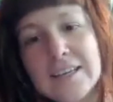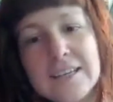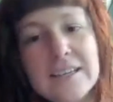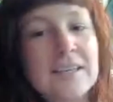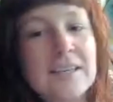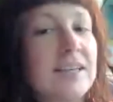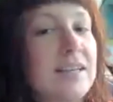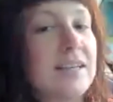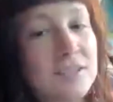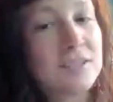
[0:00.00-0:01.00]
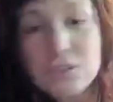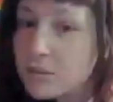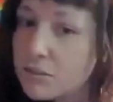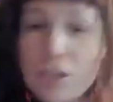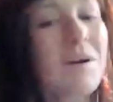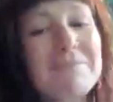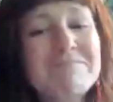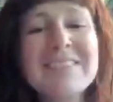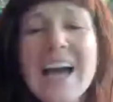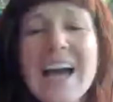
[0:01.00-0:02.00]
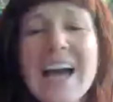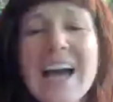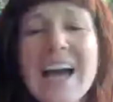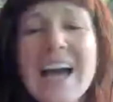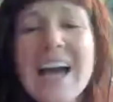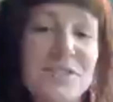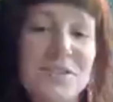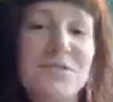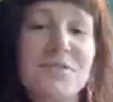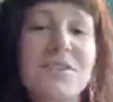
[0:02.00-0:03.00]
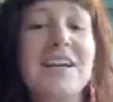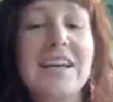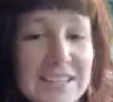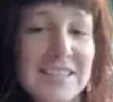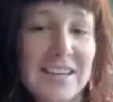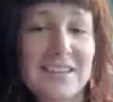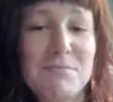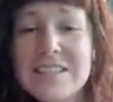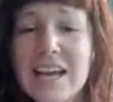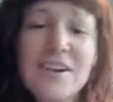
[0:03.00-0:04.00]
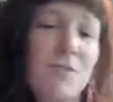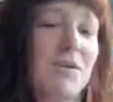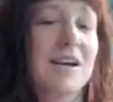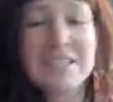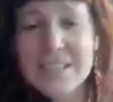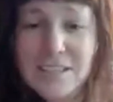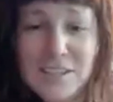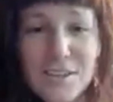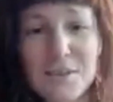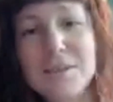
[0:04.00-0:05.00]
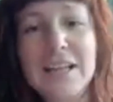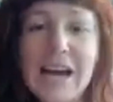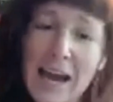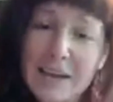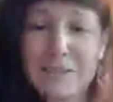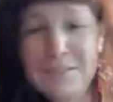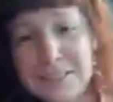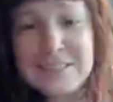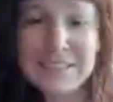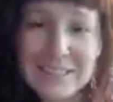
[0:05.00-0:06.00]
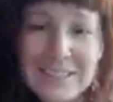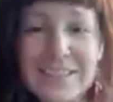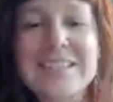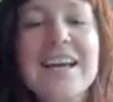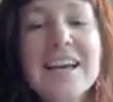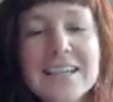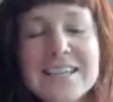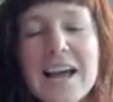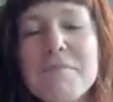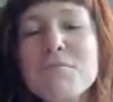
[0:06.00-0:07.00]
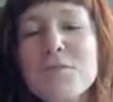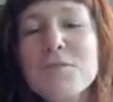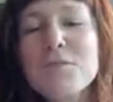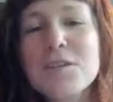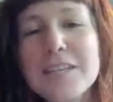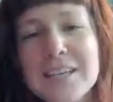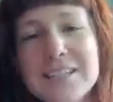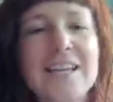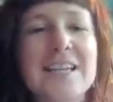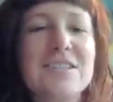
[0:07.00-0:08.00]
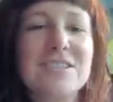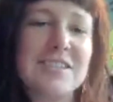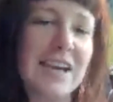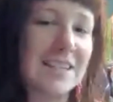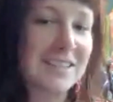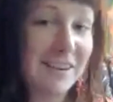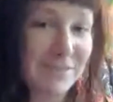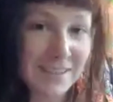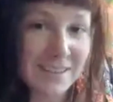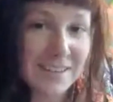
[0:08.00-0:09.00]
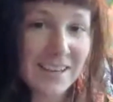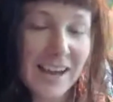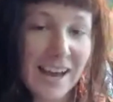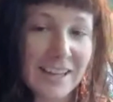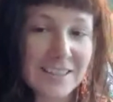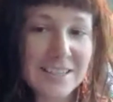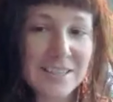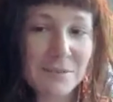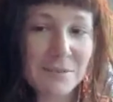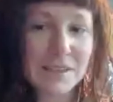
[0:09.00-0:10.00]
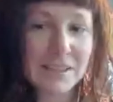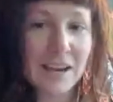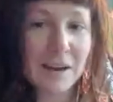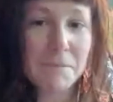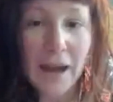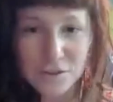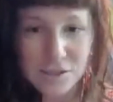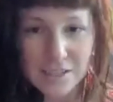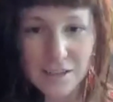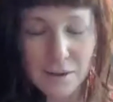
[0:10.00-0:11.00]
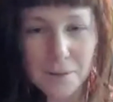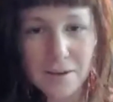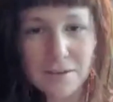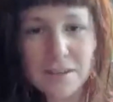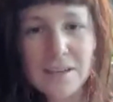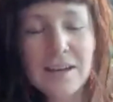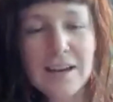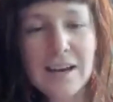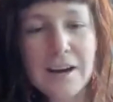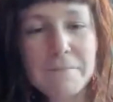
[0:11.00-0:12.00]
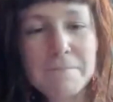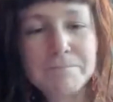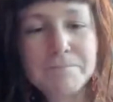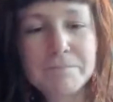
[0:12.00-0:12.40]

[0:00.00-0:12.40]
you know what? I'm going to talk about what I do in a second because I don't want to sit here and be like, I do this and this and this because I'm really excited to just kind of dive in onto uh, something that I'm passionate about. Um,